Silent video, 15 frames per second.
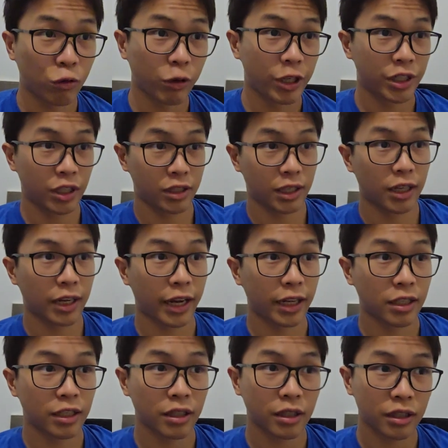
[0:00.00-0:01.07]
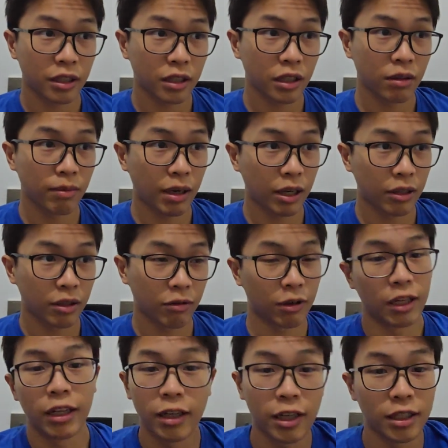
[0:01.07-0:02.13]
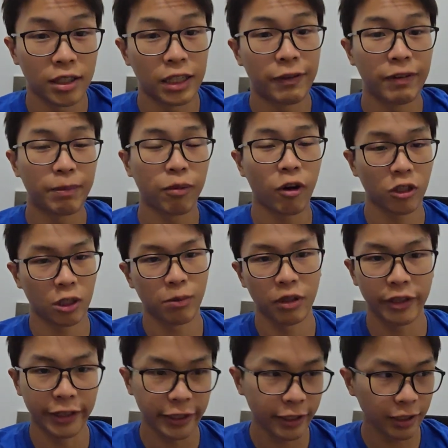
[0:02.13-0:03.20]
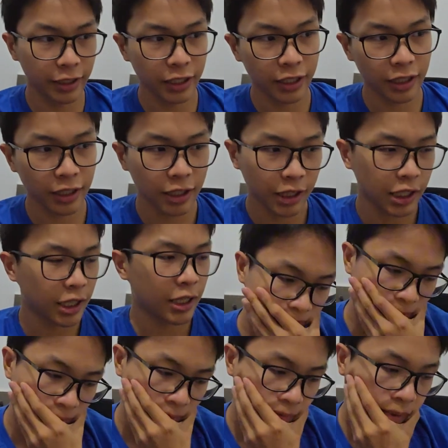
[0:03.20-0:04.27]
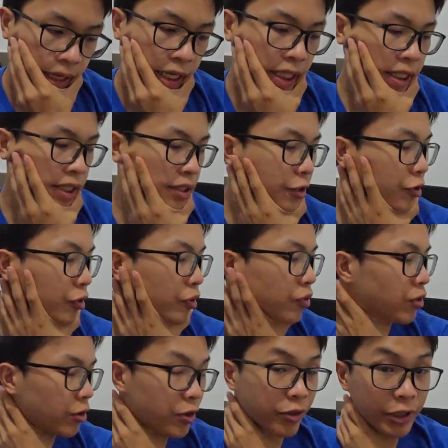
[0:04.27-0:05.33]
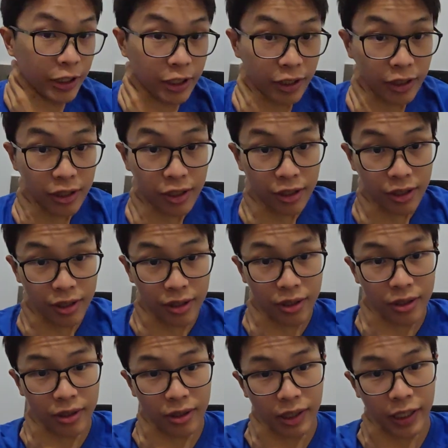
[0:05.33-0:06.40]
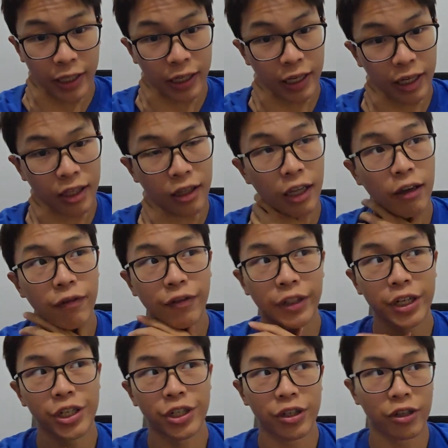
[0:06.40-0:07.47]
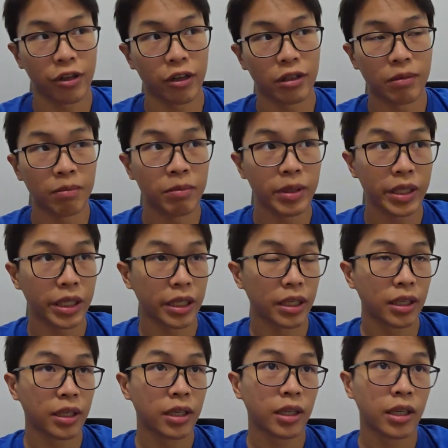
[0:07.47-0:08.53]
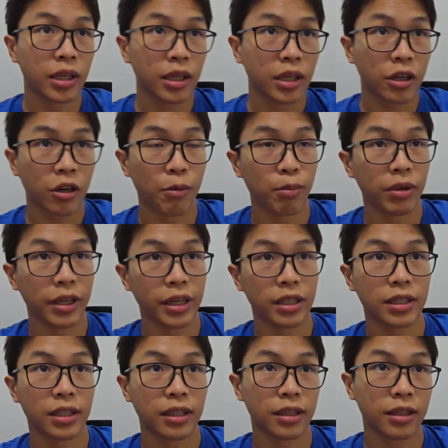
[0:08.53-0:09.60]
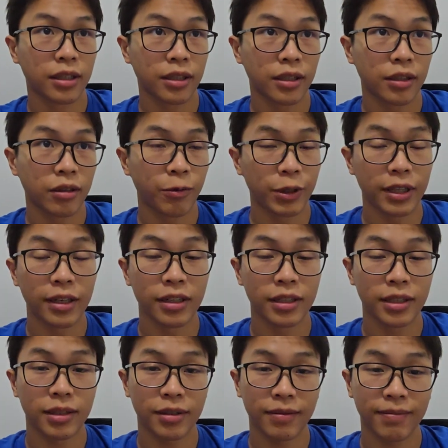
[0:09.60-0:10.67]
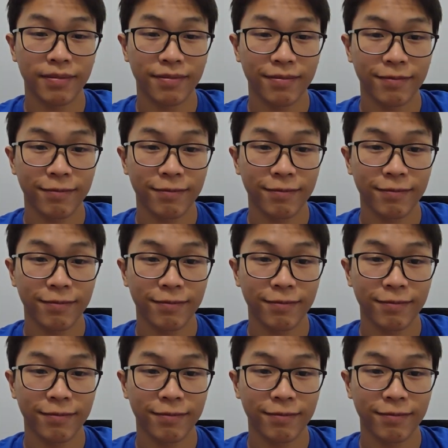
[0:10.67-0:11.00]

questions unanswered about what is it even possible legally. I'll need to do research, and I definitely should not be complacent with this.